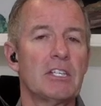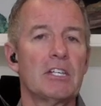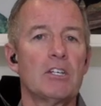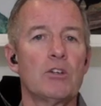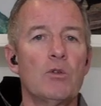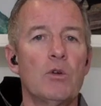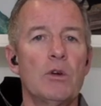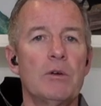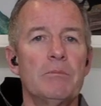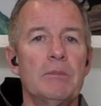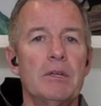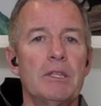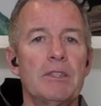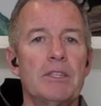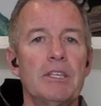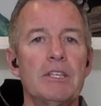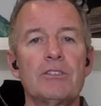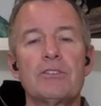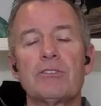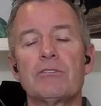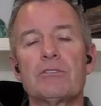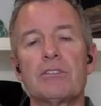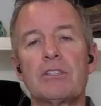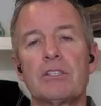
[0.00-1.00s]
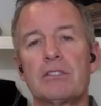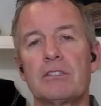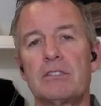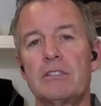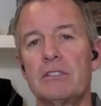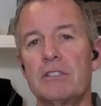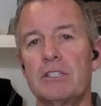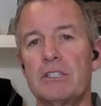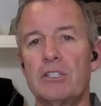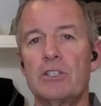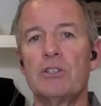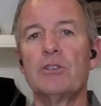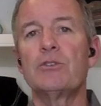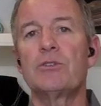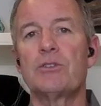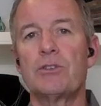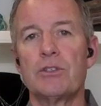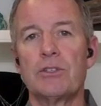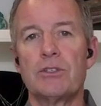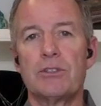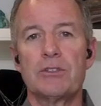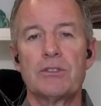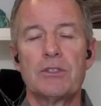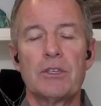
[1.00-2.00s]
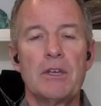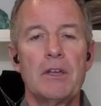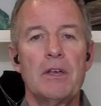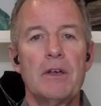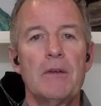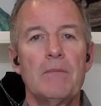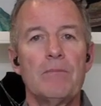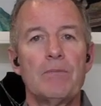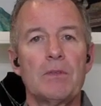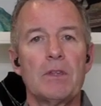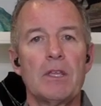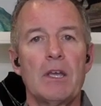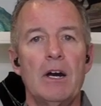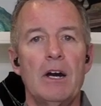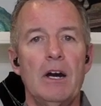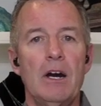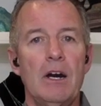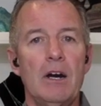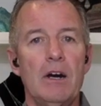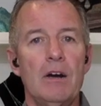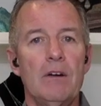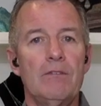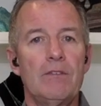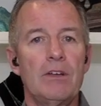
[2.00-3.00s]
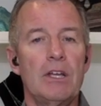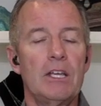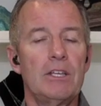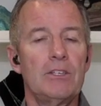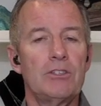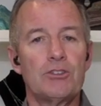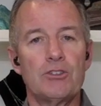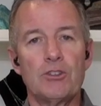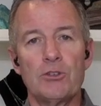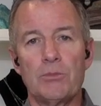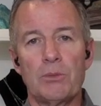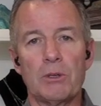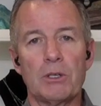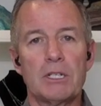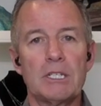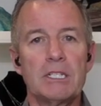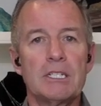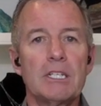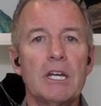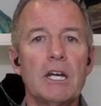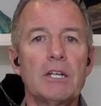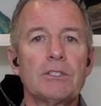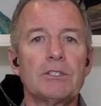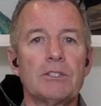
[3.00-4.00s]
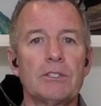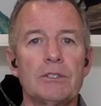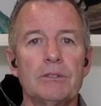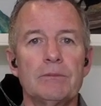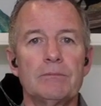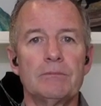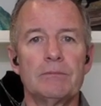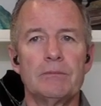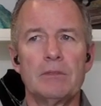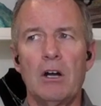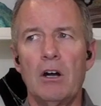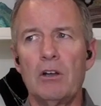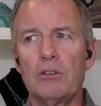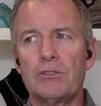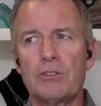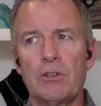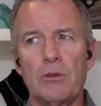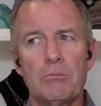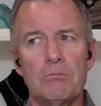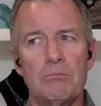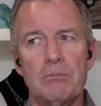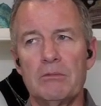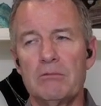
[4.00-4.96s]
equipment, these are the uses of a superconductor. Also